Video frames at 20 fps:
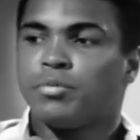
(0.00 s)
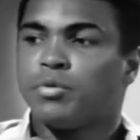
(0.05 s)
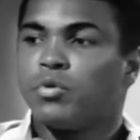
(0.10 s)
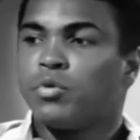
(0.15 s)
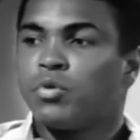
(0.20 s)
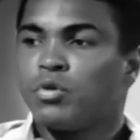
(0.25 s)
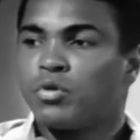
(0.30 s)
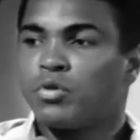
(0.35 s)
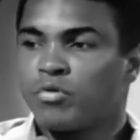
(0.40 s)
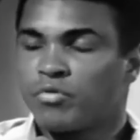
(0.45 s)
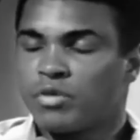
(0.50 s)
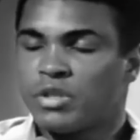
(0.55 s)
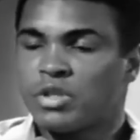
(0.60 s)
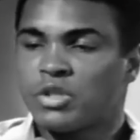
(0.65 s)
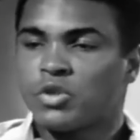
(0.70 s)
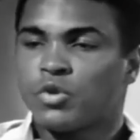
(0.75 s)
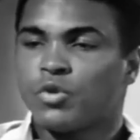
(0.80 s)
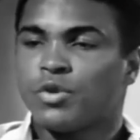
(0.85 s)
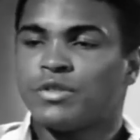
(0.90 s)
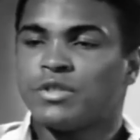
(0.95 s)
pool your
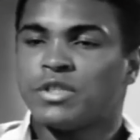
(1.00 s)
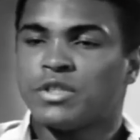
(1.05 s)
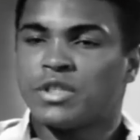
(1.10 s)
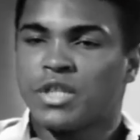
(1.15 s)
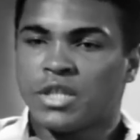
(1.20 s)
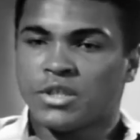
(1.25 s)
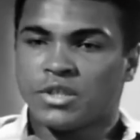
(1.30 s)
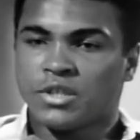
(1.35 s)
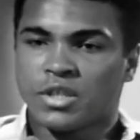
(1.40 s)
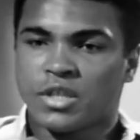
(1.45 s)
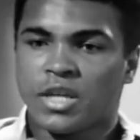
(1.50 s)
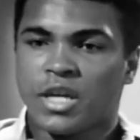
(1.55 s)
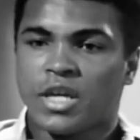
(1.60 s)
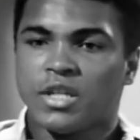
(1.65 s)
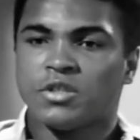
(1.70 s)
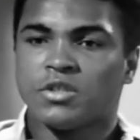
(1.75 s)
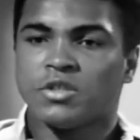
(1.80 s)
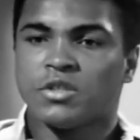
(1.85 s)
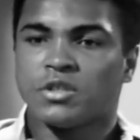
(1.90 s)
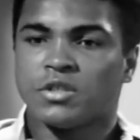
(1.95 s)
resources,
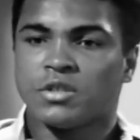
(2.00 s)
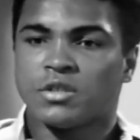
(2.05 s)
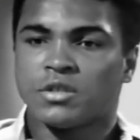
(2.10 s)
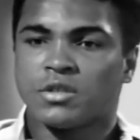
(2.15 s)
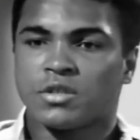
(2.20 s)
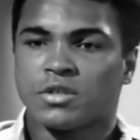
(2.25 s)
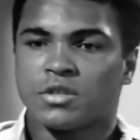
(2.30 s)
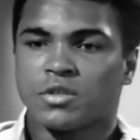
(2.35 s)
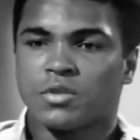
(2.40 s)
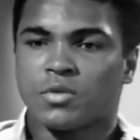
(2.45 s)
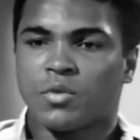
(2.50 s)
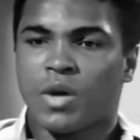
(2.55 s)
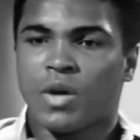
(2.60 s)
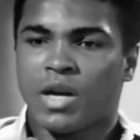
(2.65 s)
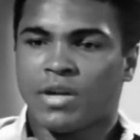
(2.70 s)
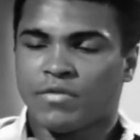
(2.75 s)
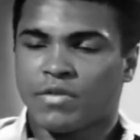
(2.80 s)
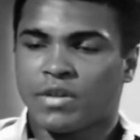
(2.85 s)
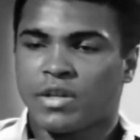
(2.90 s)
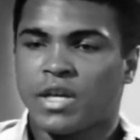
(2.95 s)
education, and
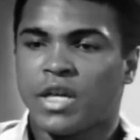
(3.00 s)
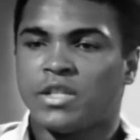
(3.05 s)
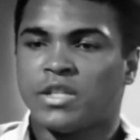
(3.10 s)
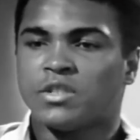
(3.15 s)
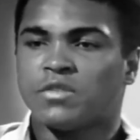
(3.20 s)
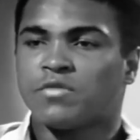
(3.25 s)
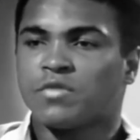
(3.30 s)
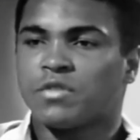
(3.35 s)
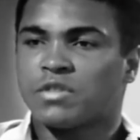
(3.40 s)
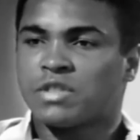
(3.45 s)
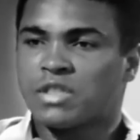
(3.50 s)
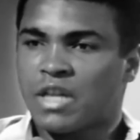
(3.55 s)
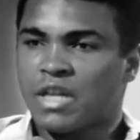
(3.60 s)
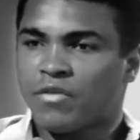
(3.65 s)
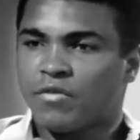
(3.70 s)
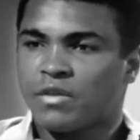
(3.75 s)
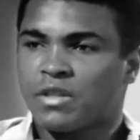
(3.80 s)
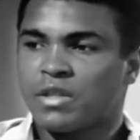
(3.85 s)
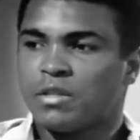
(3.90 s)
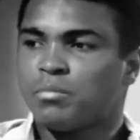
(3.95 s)
qualifications for
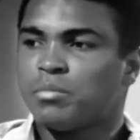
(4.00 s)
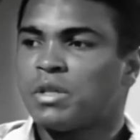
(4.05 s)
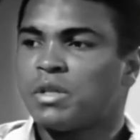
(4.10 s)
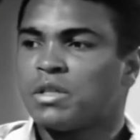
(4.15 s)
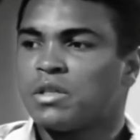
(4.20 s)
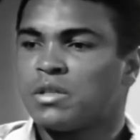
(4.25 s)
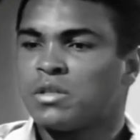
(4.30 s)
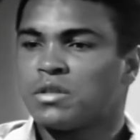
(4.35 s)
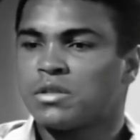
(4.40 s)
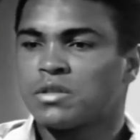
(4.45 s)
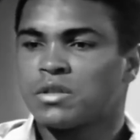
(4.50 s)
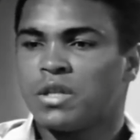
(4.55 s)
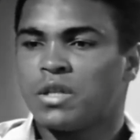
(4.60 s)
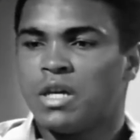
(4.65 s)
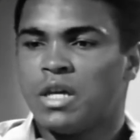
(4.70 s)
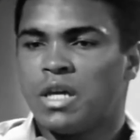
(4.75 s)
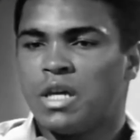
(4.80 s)
self-independence.